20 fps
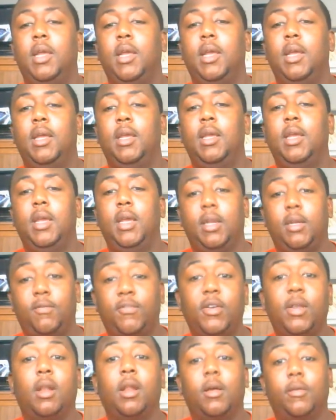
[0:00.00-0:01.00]
It
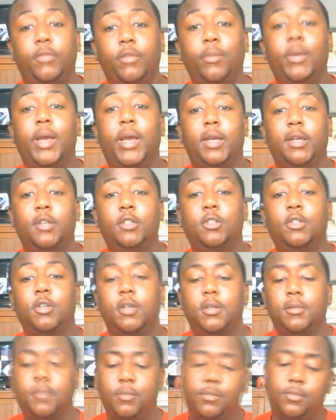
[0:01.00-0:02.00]
fell off the back of the truck.
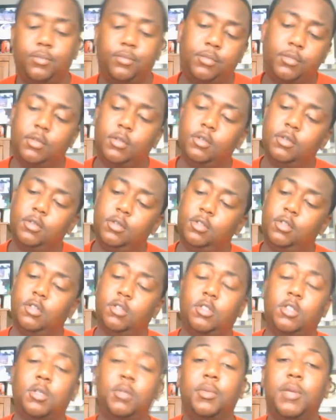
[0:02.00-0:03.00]
So
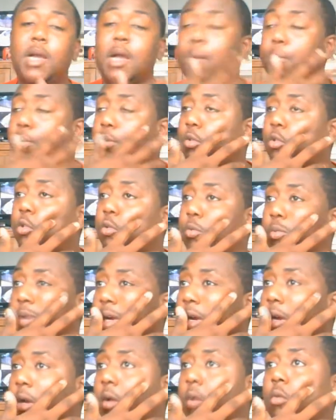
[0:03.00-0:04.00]
some guy pulls
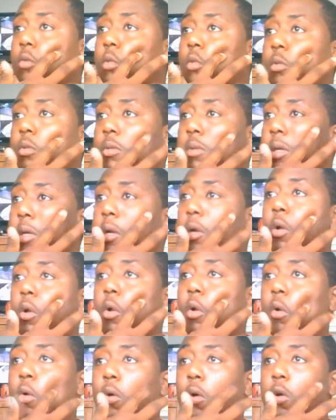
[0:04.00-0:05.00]
around
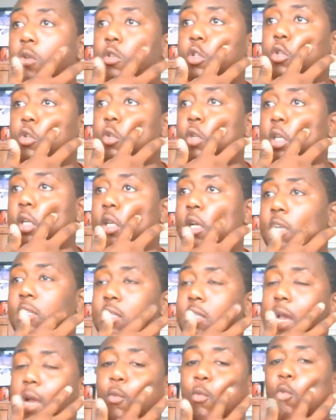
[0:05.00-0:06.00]
on the street. Now it's
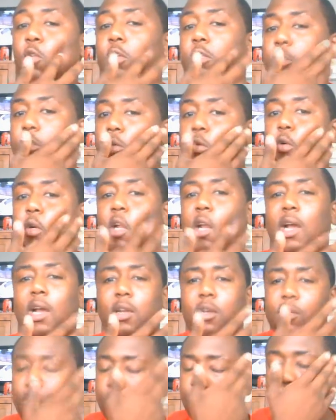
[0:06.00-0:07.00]
like 1, 2 o'clock in the
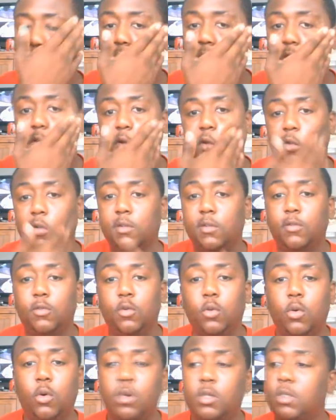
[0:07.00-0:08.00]
morning. Of
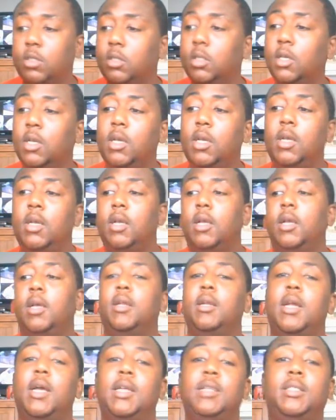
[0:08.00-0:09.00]
course,
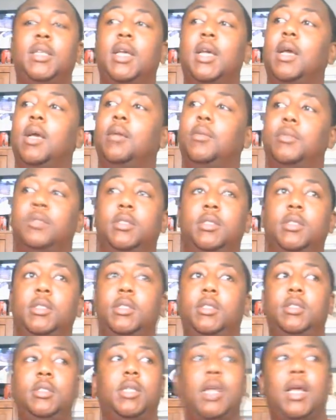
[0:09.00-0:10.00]
nighttime
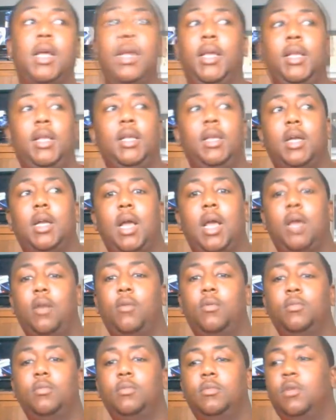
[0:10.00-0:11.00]
is like I
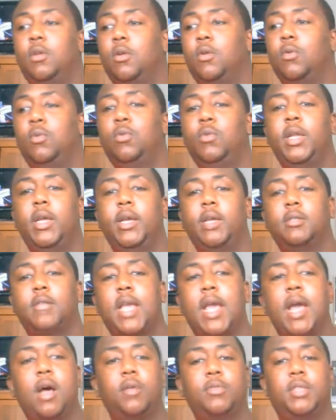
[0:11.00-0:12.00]
don't know who the hell's
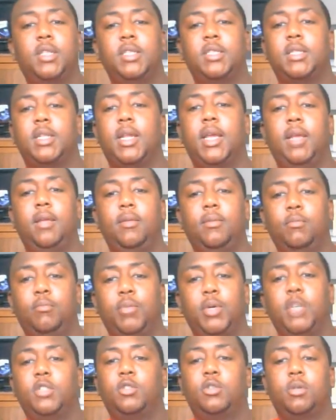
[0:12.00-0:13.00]
out this late,
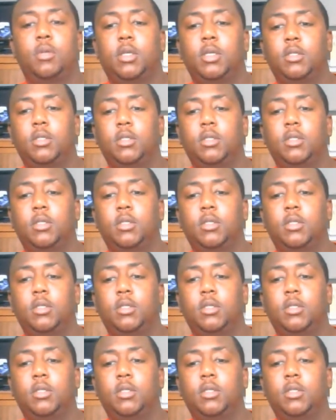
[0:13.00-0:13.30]
but trucks.